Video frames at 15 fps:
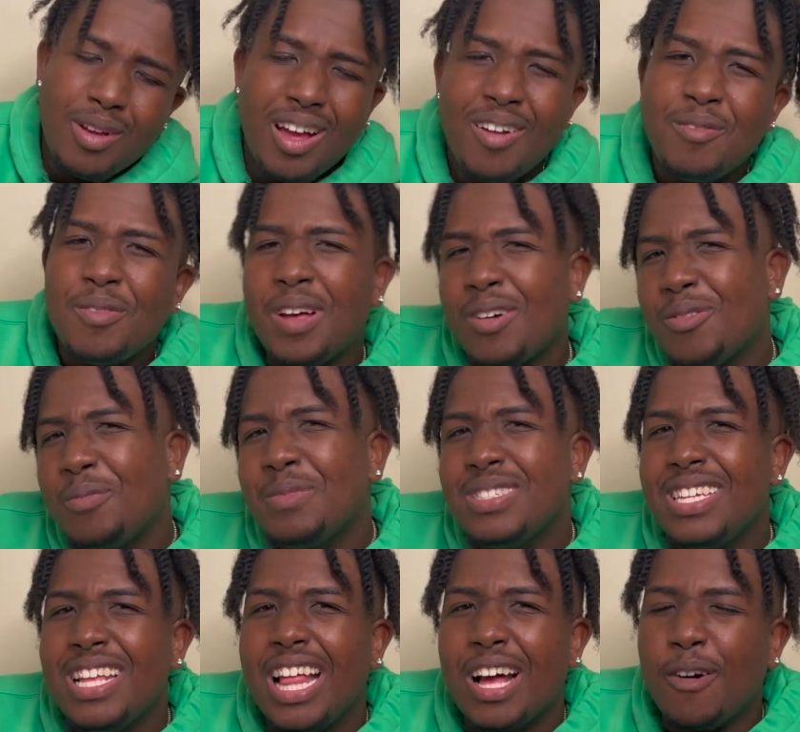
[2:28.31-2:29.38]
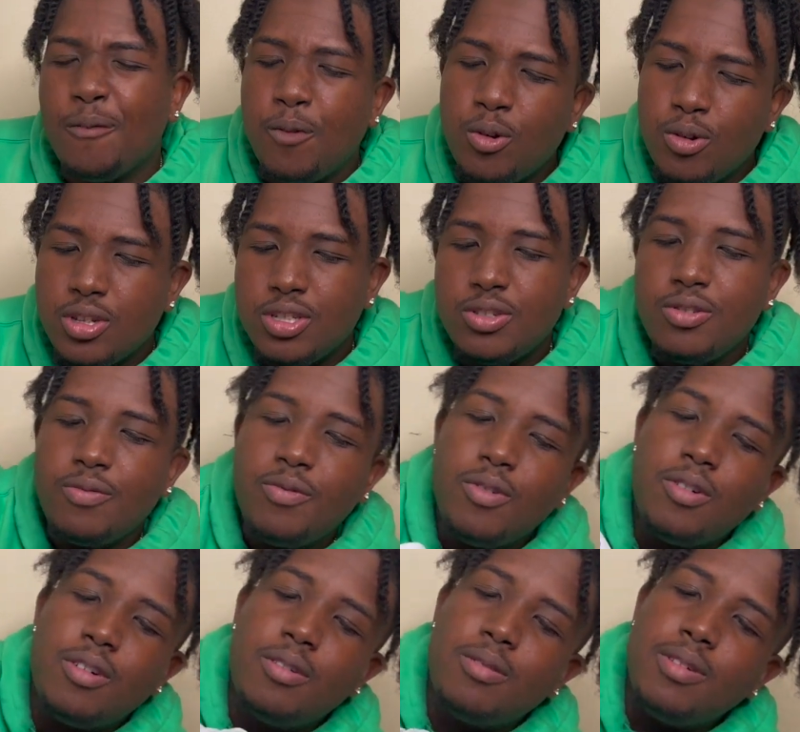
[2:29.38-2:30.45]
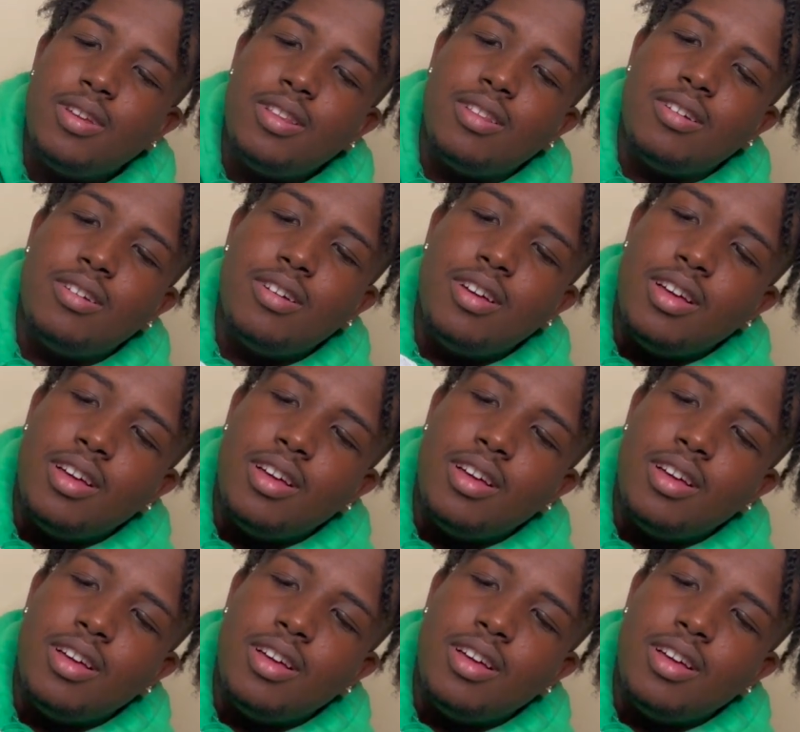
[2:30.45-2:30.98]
I'm gonna say a photo shoot for them, you know,